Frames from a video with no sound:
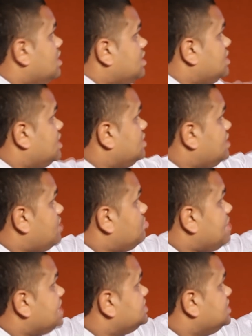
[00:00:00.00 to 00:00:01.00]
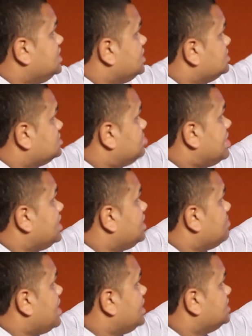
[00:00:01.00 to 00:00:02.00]
that, that budgeting, spending
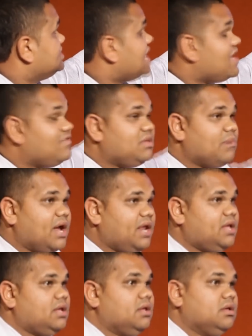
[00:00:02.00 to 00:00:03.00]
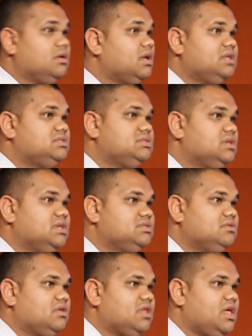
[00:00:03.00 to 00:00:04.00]
money, saving money, it's, it's
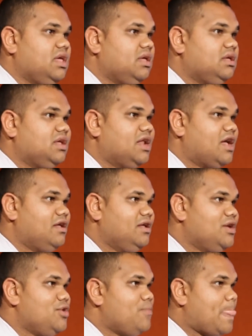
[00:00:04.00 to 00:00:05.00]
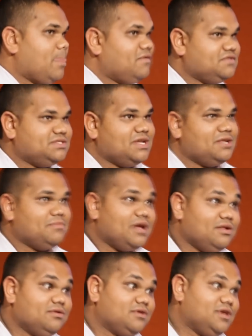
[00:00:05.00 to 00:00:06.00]
not there, you know. If you said to me,
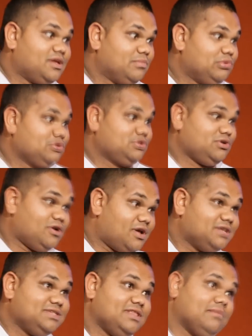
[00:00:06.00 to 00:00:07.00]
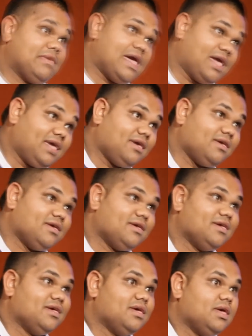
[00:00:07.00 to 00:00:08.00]
look, you can put $2 in the bank
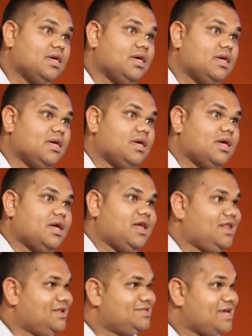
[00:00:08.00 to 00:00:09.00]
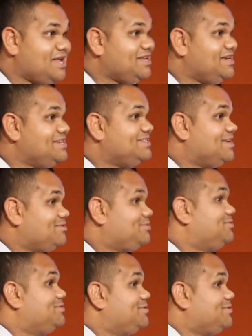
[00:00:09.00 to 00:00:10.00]
and in 10 years that
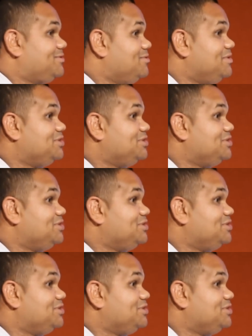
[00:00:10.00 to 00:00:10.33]
could be